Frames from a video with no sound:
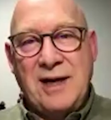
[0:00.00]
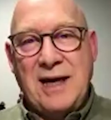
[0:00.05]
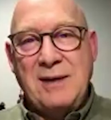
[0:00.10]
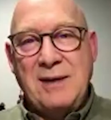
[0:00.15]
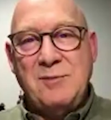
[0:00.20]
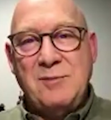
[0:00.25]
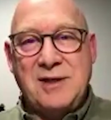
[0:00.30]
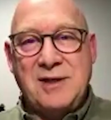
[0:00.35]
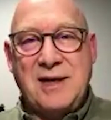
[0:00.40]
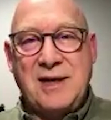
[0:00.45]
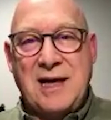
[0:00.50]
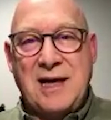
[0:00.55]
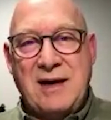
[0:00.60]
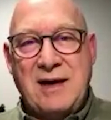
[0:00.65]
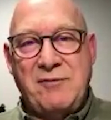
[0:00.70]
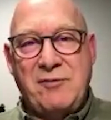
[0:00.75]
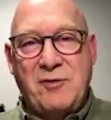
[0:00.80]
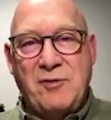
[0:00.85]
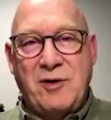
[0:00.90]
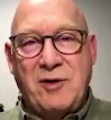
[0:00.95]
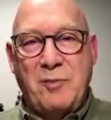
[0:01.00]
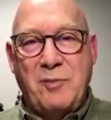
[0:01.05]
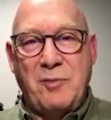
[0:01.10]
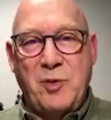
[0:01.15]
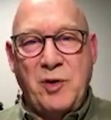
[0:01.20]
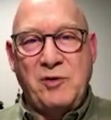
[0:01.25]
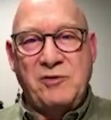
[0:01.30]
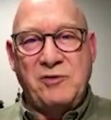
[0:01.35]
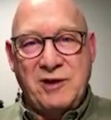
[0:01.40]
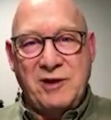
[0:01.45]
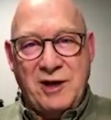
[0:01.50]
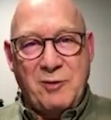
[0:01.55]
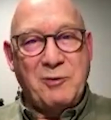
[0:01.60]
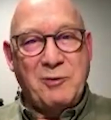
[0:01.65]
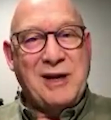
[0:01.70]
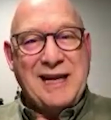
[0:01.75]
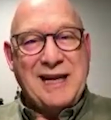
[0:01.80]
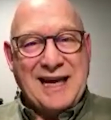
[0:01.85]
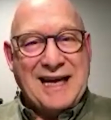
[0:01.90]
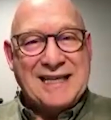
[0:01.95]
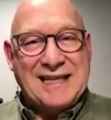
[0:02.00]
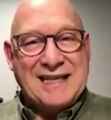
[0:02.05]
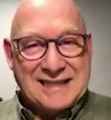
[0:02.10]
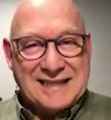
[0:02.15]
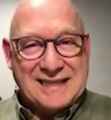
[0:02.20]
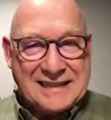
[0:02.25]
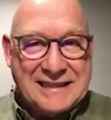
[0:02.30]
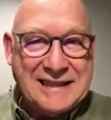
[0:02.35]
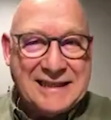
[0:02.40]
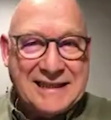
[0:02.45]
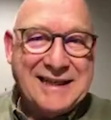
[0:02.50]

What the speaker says: I named it after a person that I really hated.